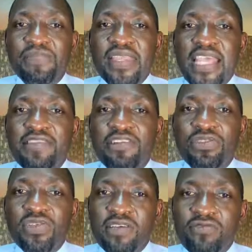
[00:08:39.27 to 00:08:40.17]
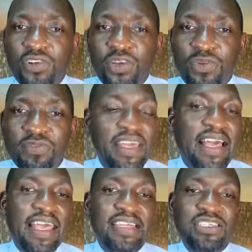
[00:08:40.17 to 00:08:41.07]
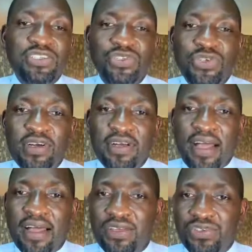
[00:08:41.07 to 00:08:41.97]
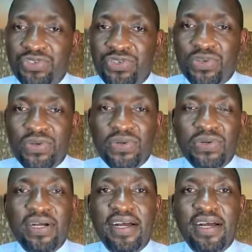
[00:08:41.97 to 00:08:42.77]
even though the volume of air getting to your